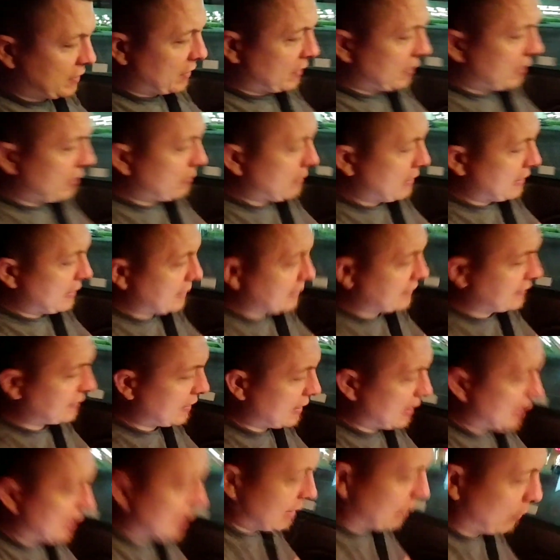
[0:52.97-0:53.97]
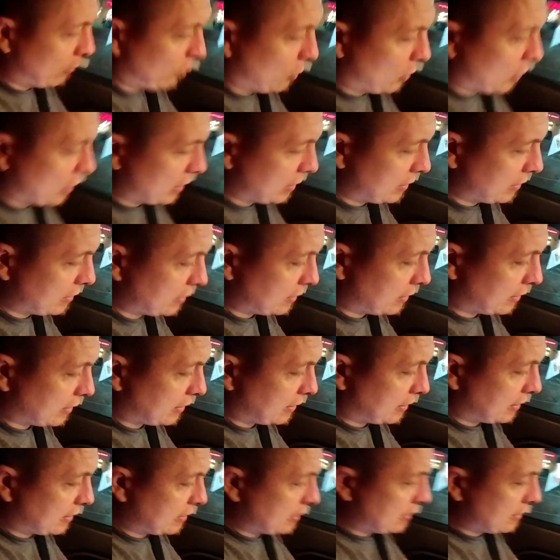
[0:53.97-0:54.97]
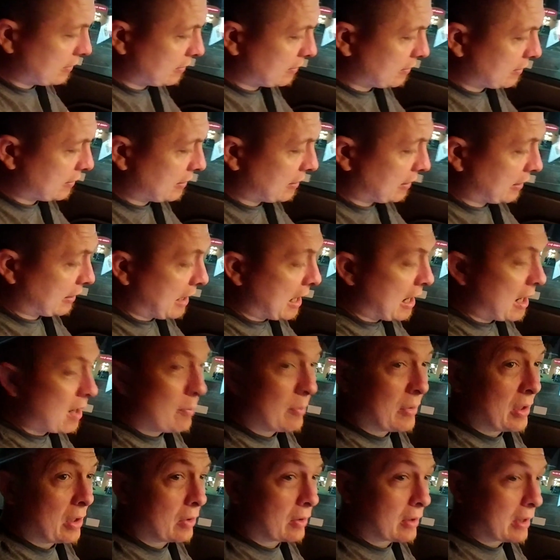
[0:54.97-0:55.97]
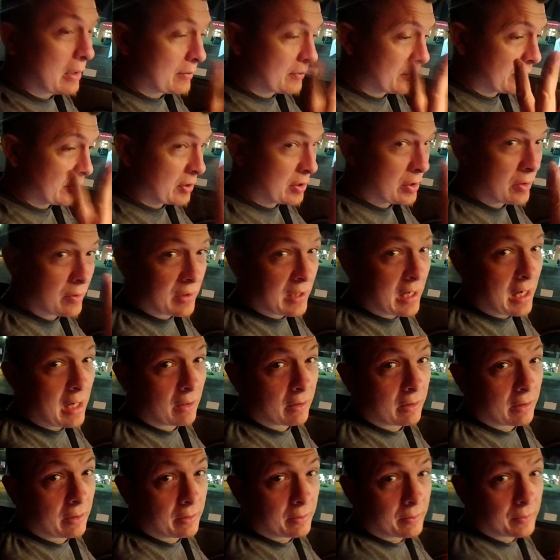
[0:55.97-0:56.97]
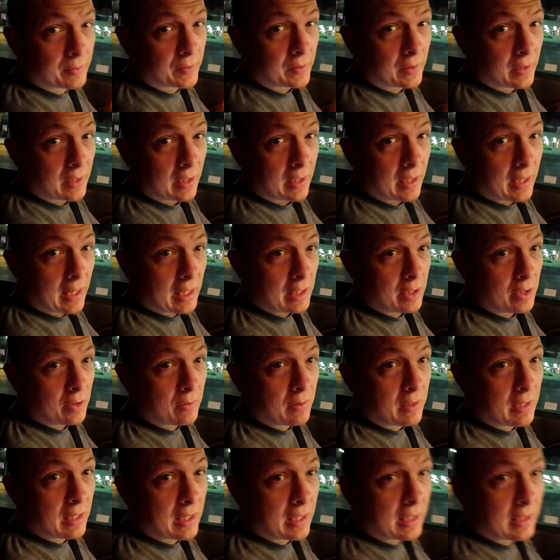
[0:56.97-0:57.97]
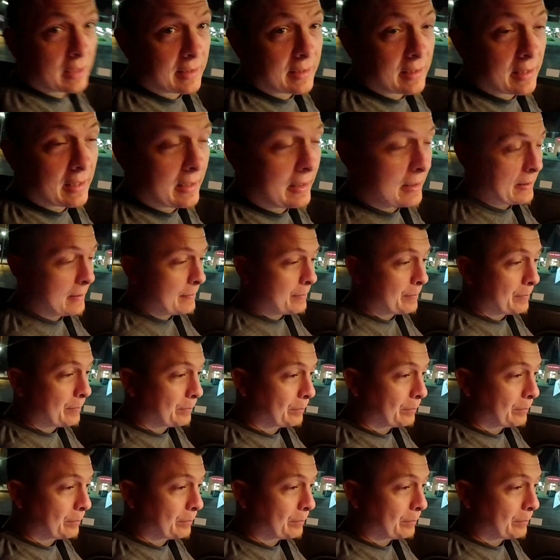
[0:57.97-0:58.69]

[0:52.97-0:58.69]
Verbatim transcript: anyways, the combo comes with two tacos, and you get, you